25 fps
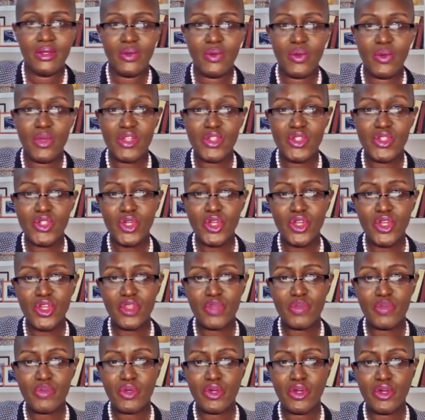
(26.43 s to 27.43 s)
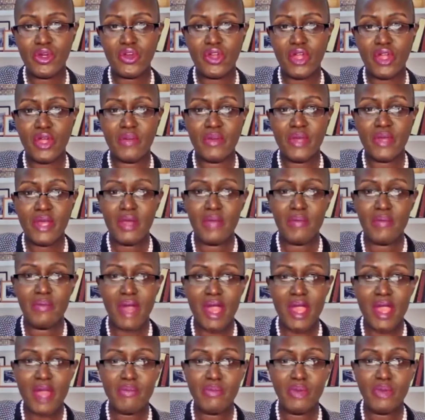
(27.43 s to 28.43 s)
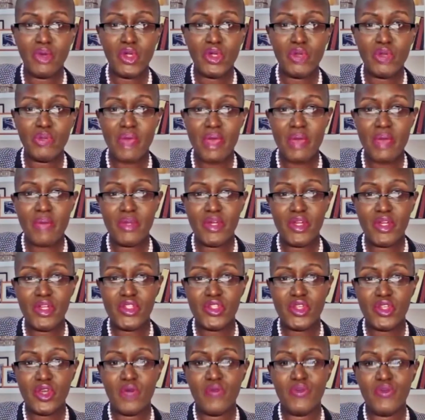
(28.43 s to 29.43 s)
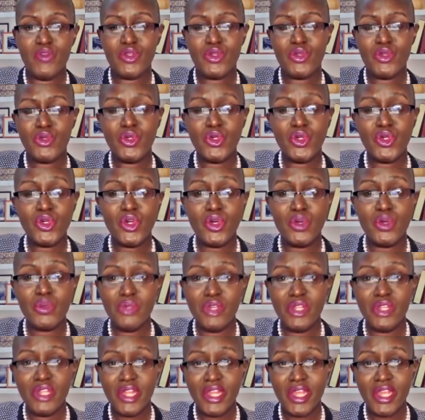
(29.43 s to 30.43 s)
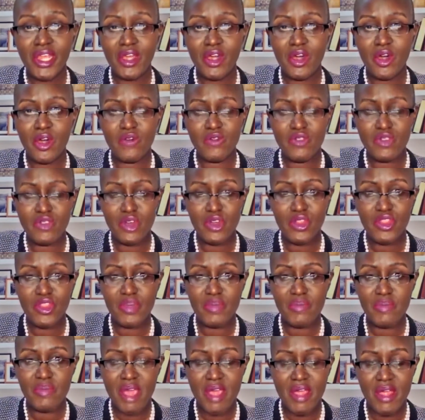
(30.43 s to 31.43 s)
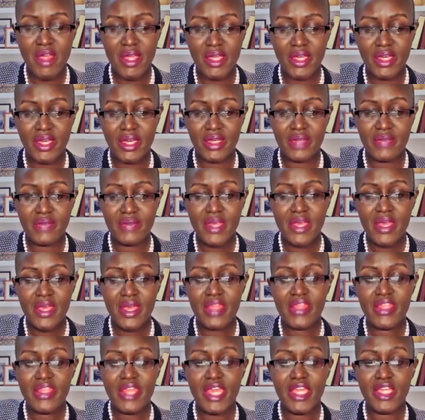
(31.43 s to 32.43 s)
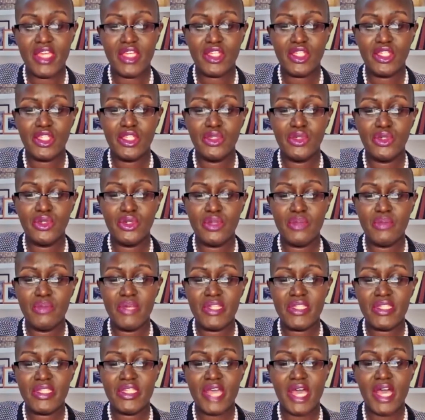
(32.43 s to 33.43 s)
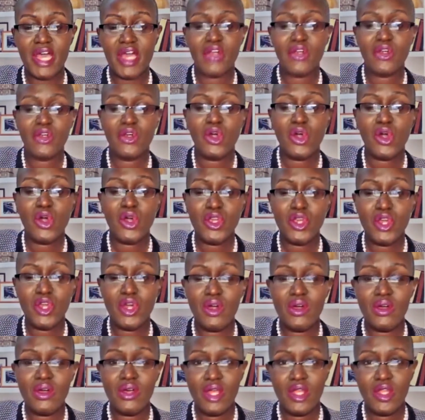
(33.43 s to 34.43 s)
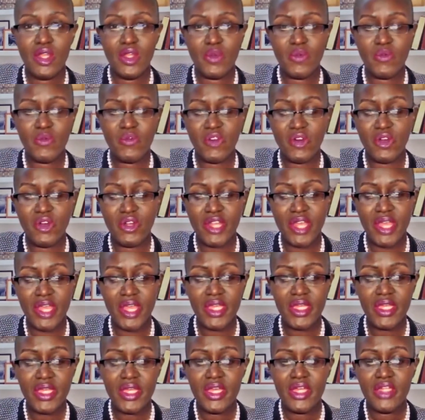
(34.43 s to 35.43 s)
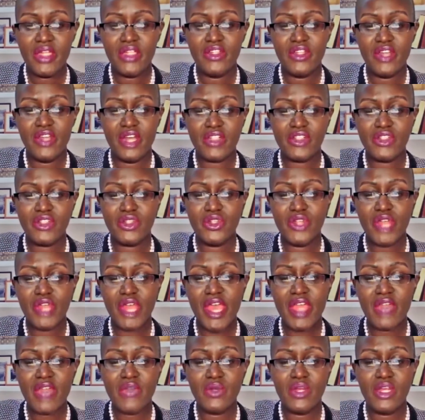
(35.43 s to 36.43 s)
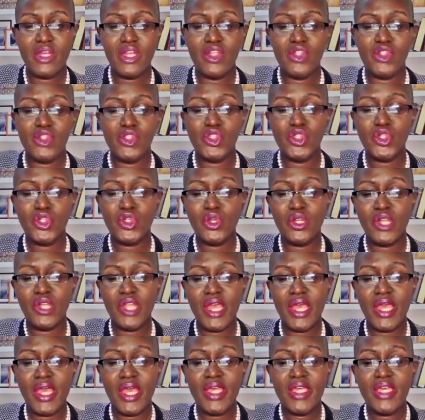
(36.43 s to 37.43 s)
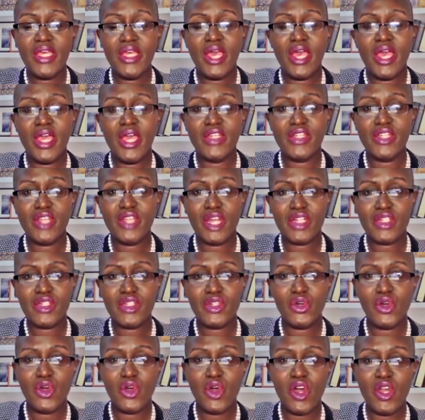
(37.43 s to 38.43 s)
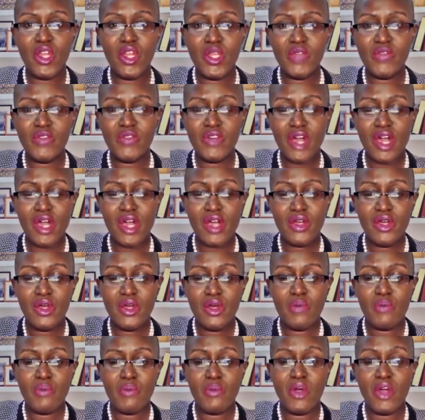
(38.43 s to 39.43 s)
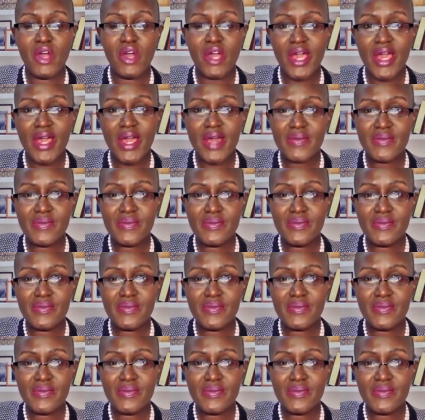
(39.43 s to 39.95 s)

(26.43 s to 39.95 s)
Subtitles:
We are joined in the program by board members of the Kuku community of North America. They include Mr. Goyo Loponi, Dr. Henry Lejukole, and Dr. Oliver Mogga.